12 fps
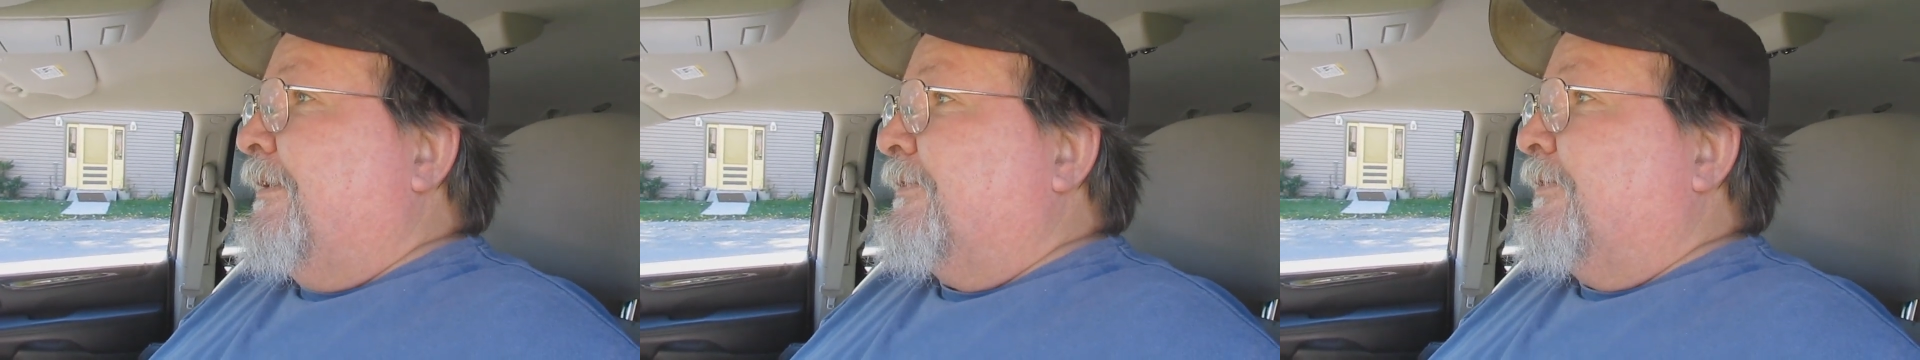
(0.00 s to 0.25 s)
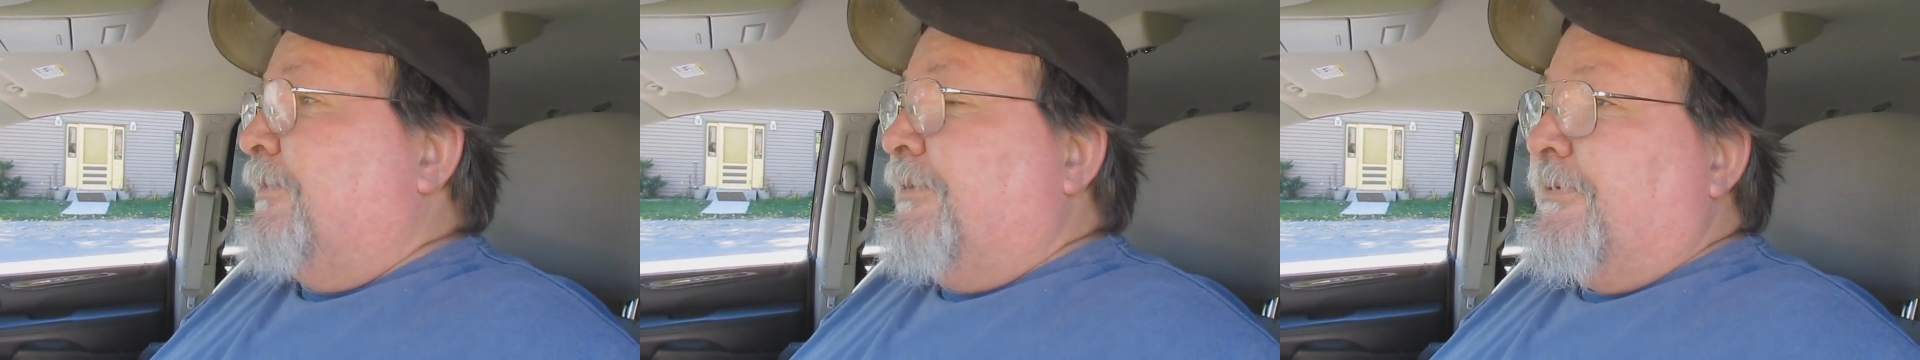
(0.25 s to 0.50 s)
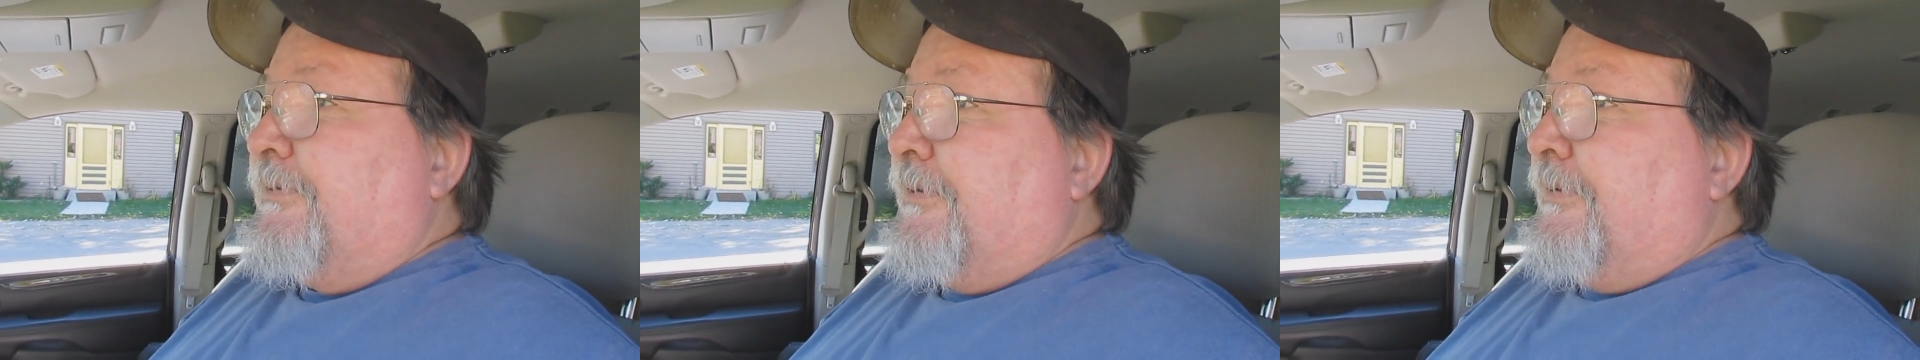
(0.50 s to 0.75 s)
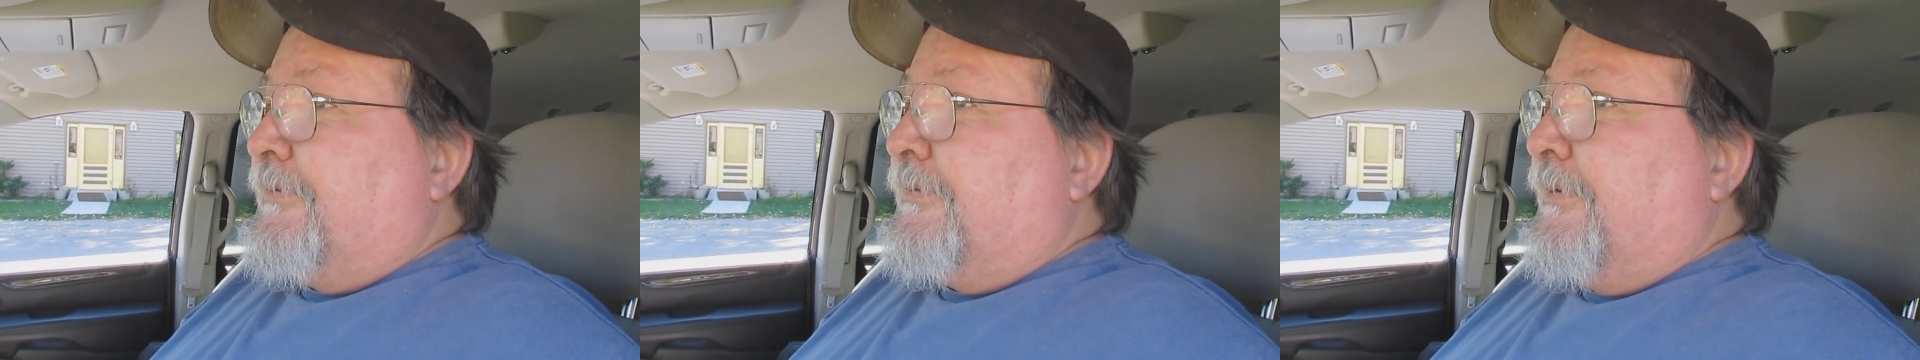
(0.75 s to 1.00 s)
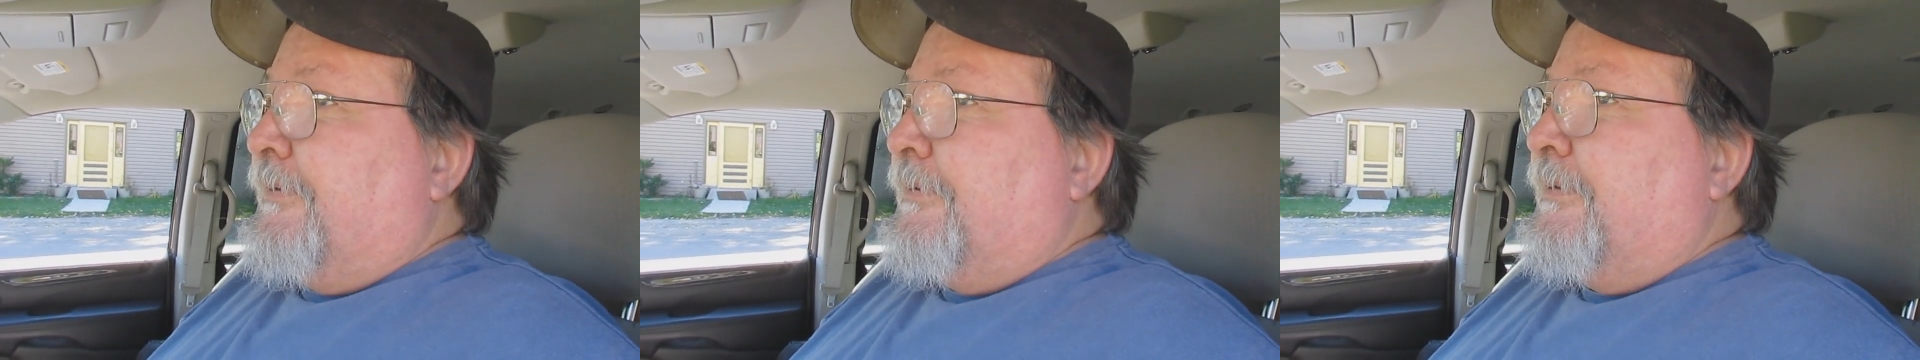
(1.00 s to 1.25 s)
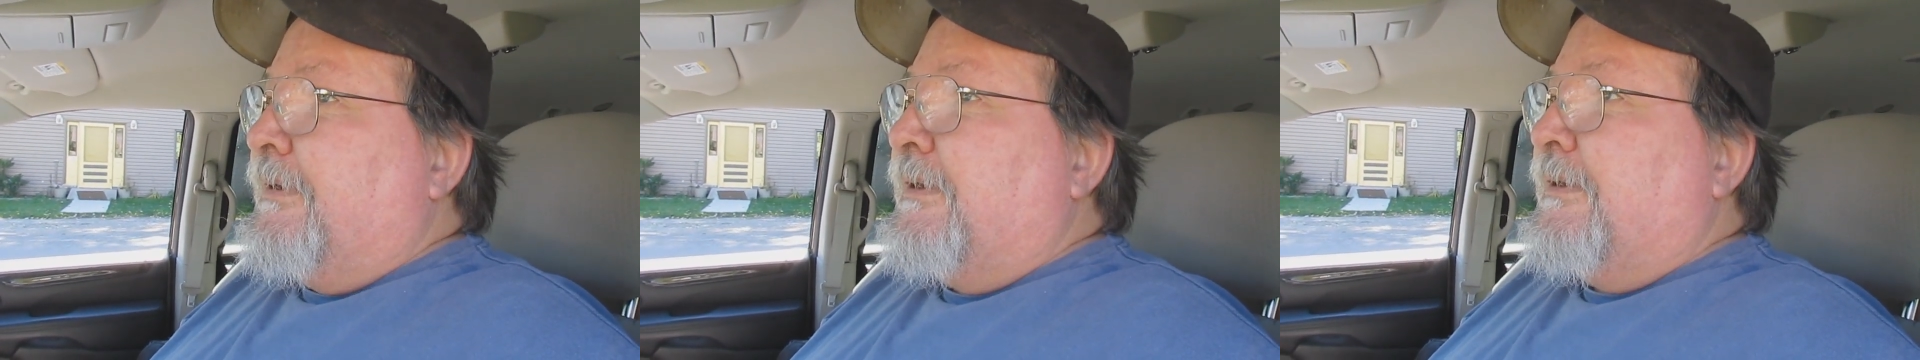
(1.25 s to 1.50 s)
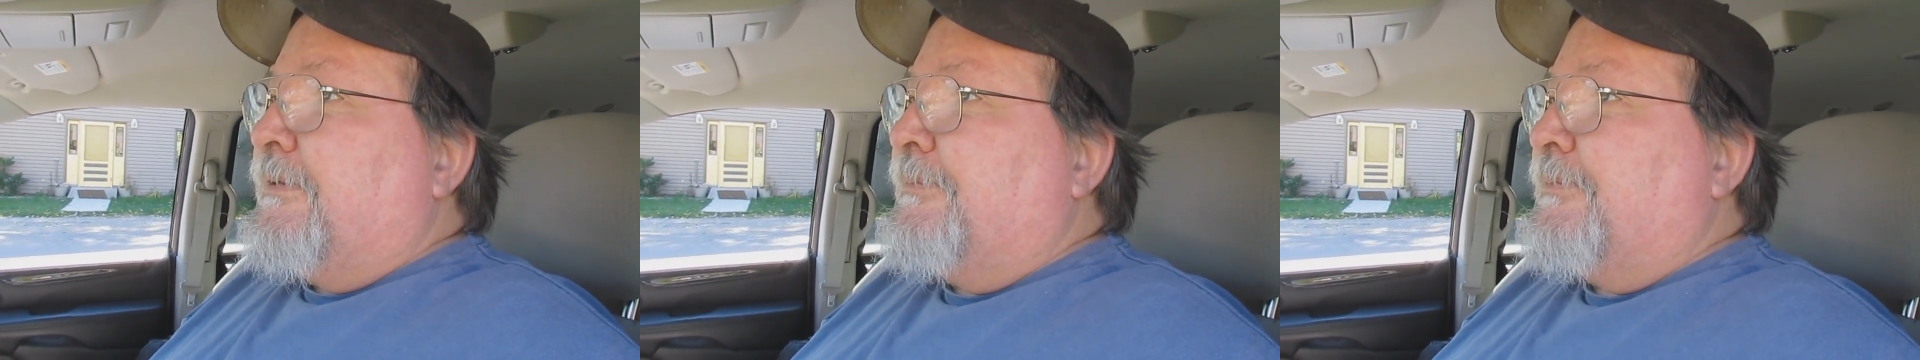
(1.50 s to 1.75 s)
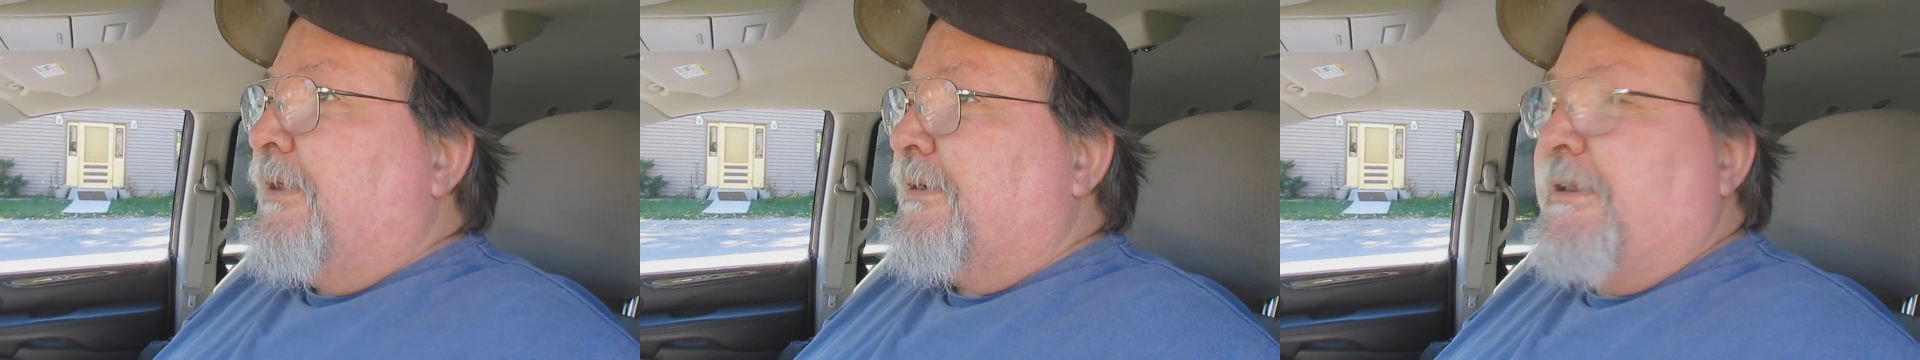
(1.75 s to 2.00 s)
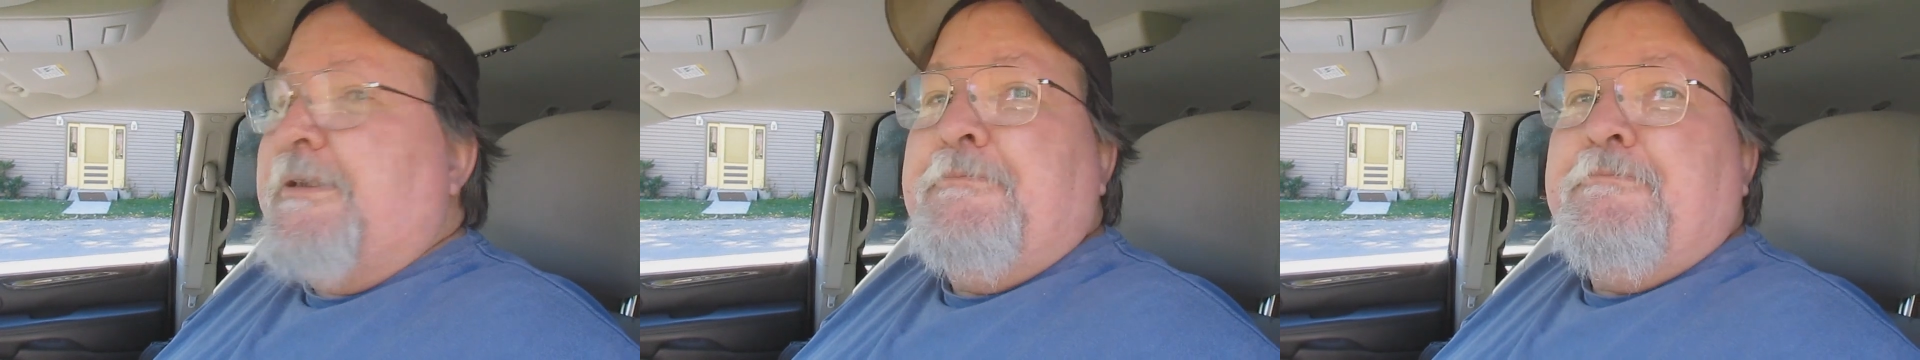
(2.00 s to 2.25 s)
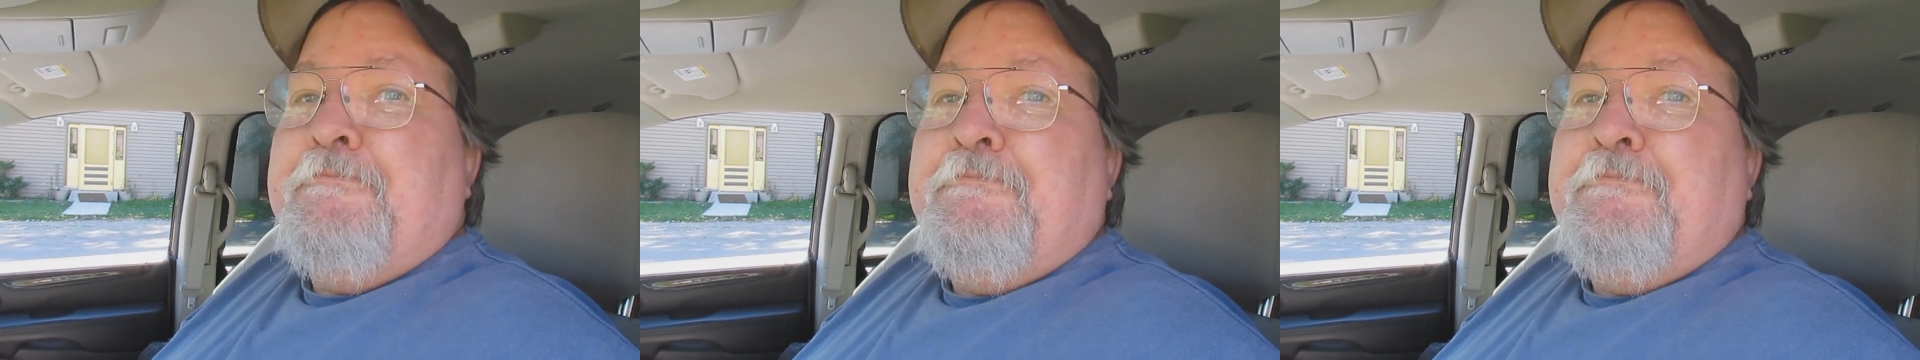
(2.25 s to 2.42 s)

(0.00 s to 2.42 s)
two years ago. So. Well, I'm lucky.